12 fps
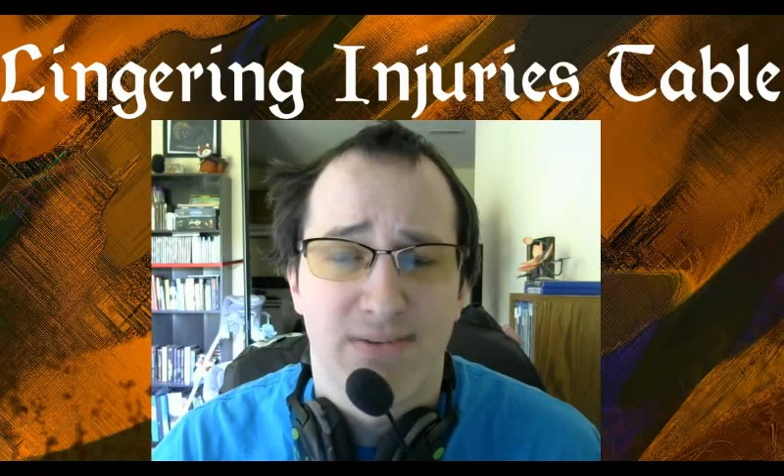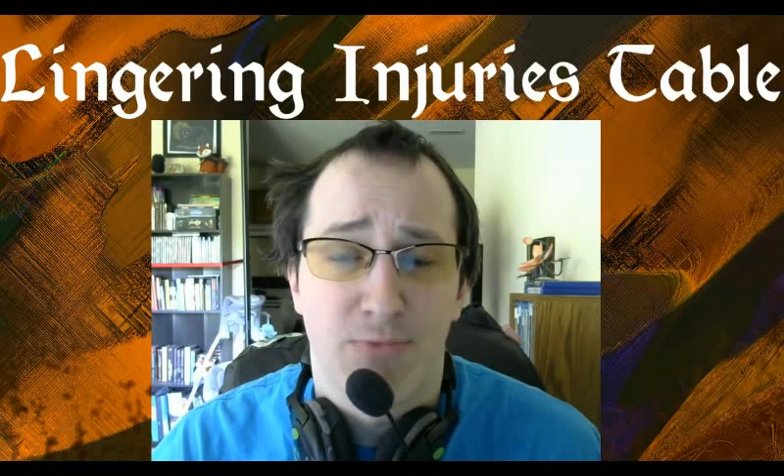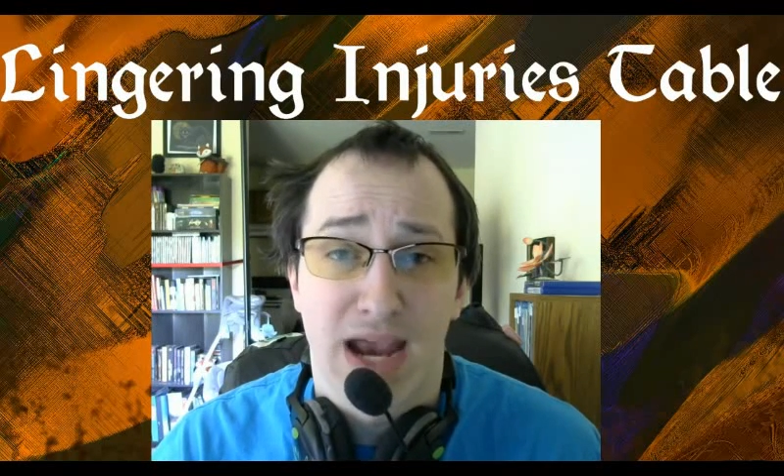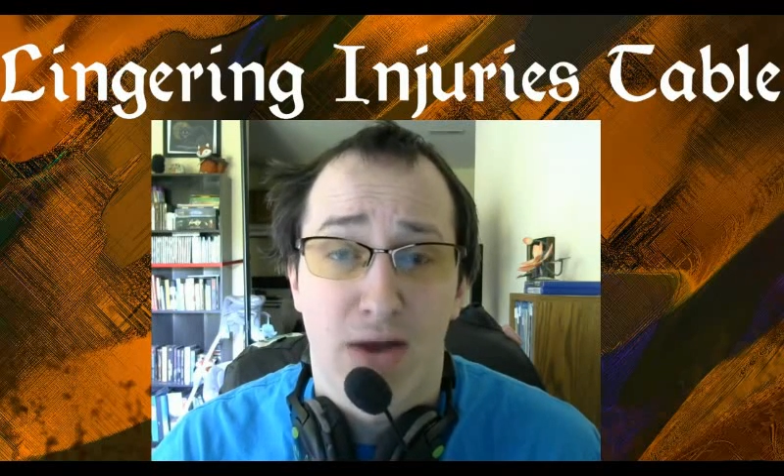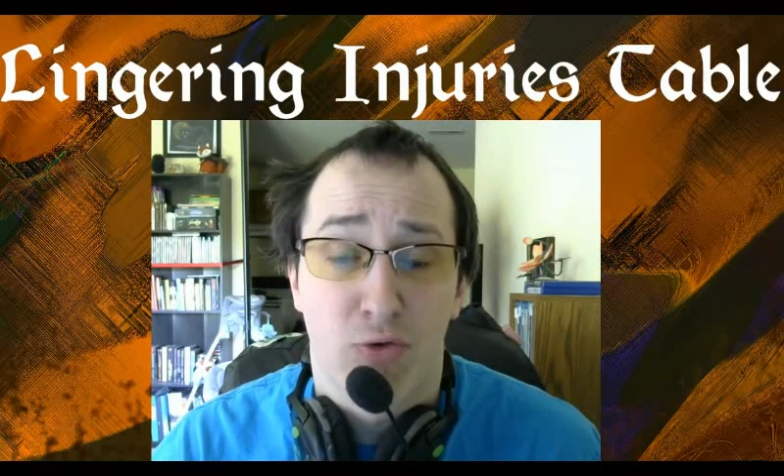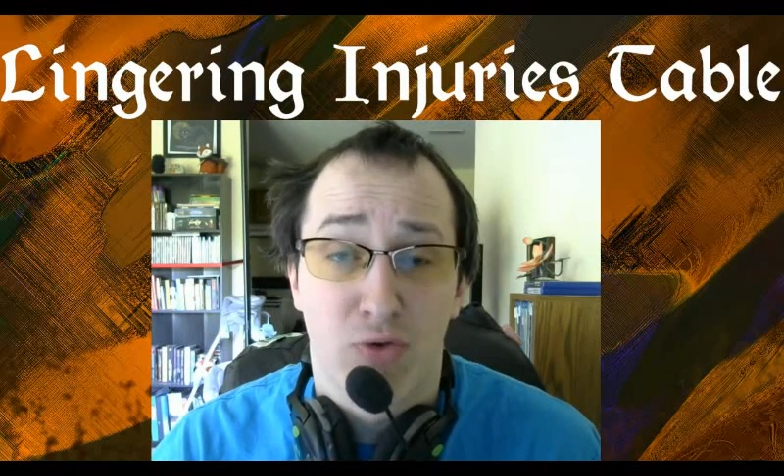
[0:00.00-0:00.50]
and
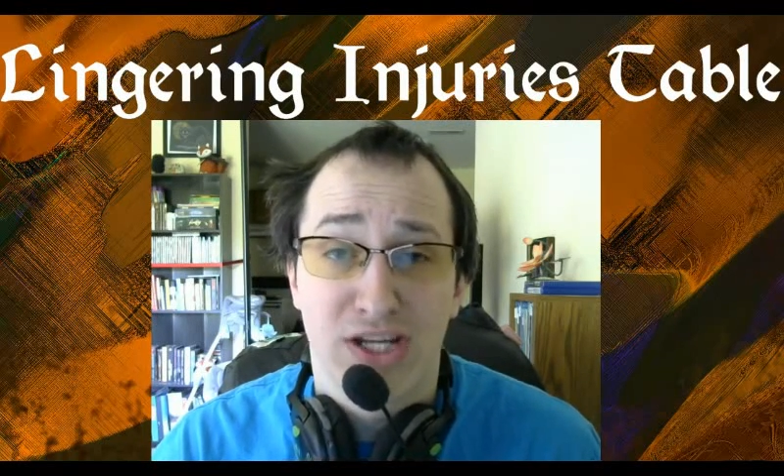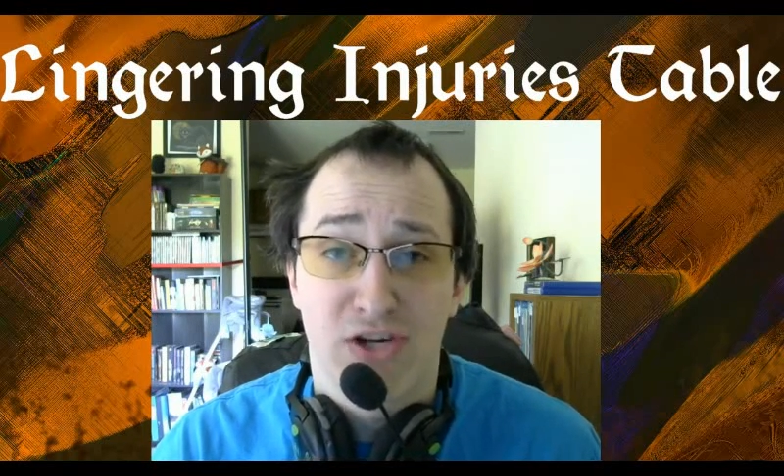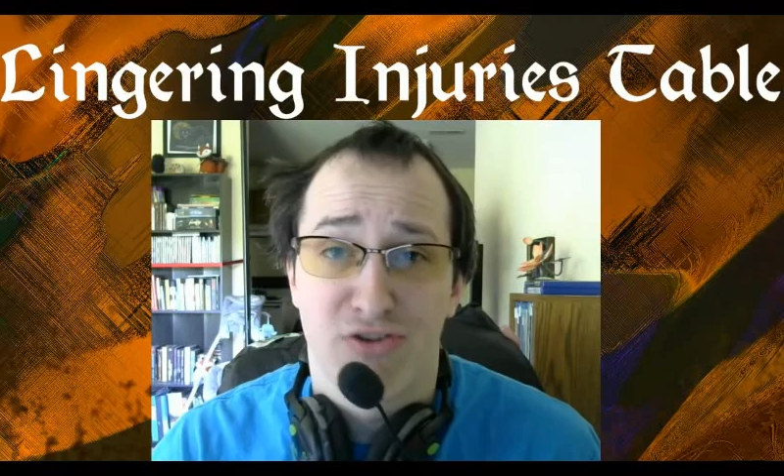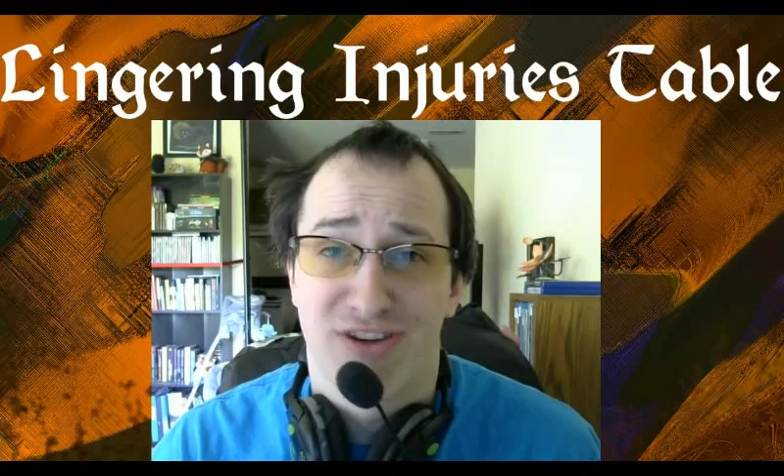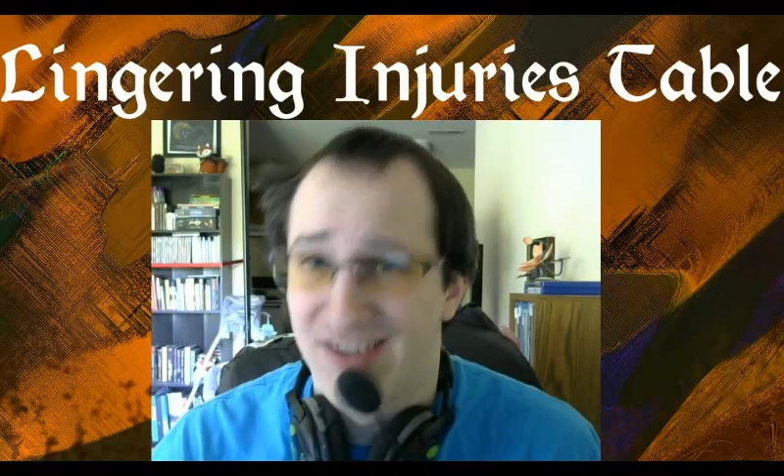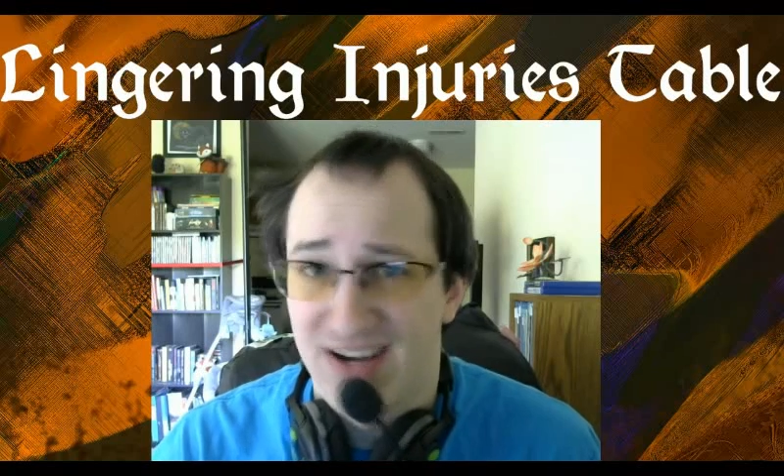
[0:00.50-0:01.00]
we had a really
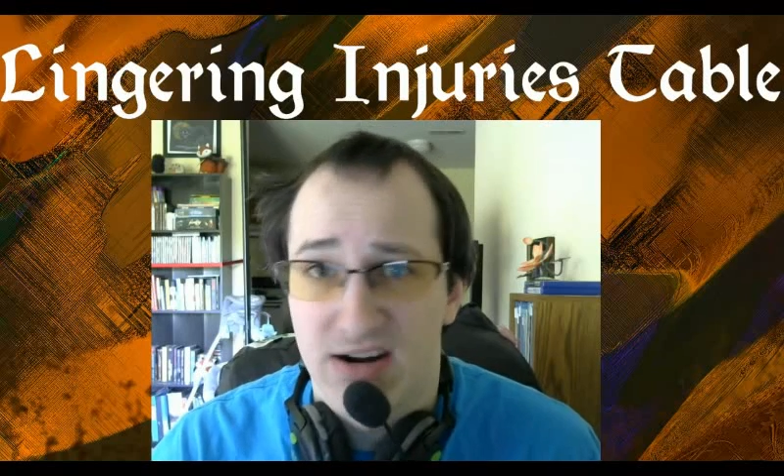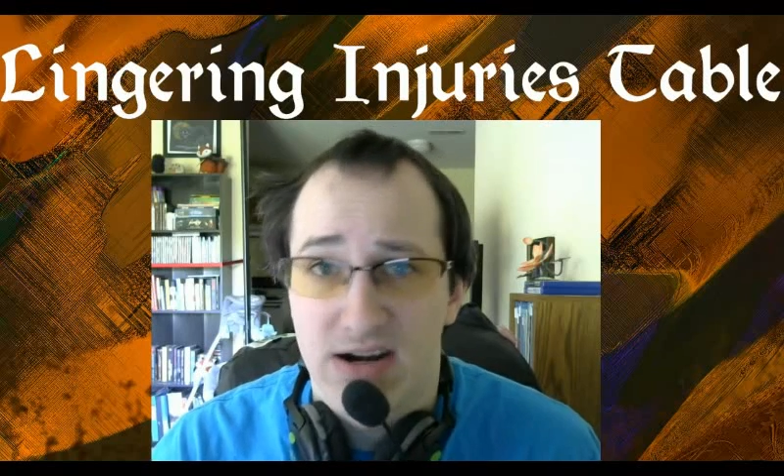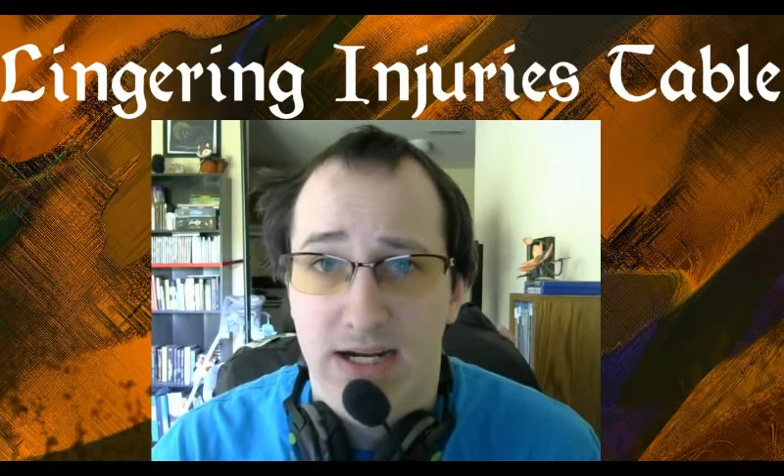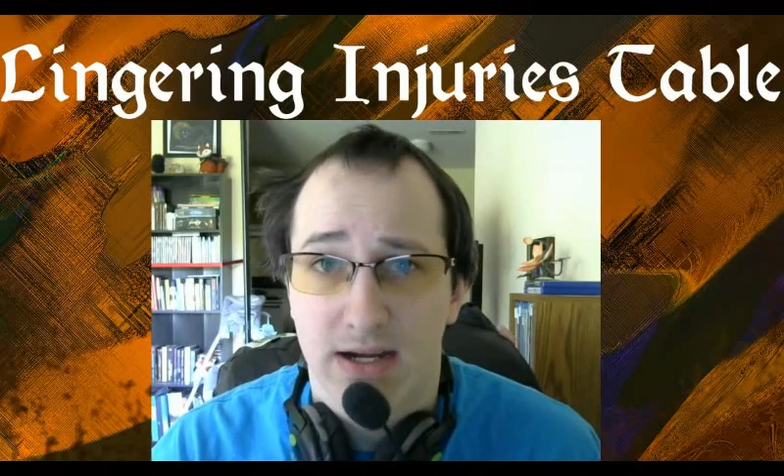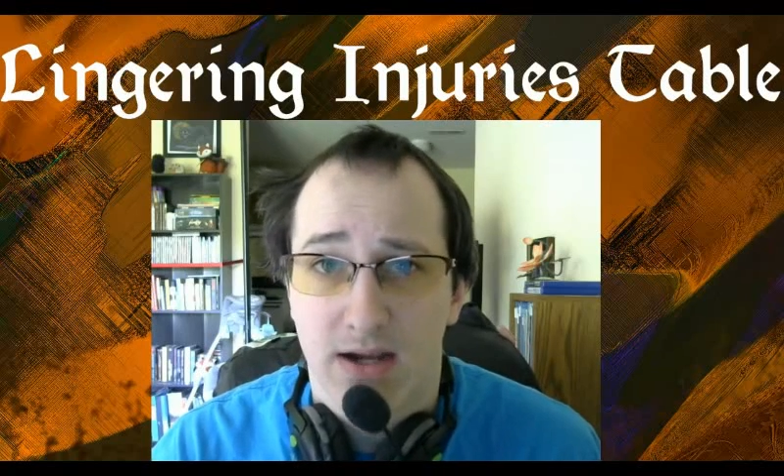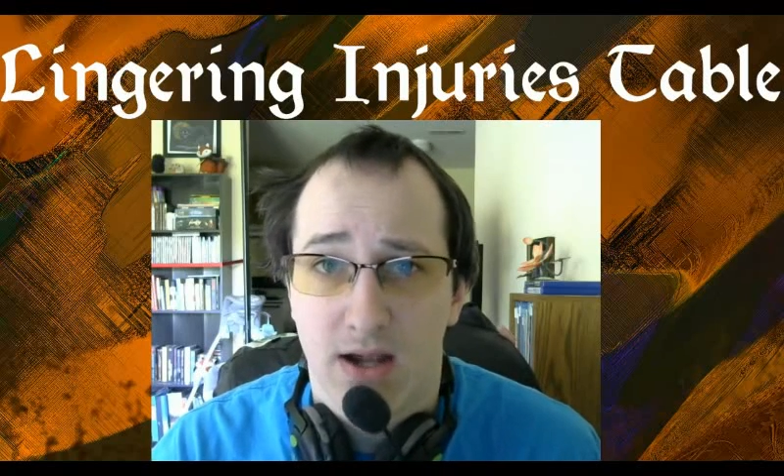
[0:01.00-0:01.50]
good
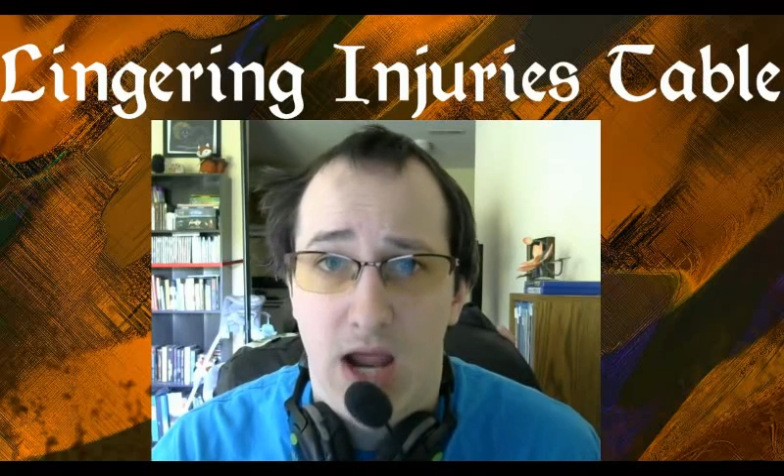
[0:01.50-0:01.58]
cleric.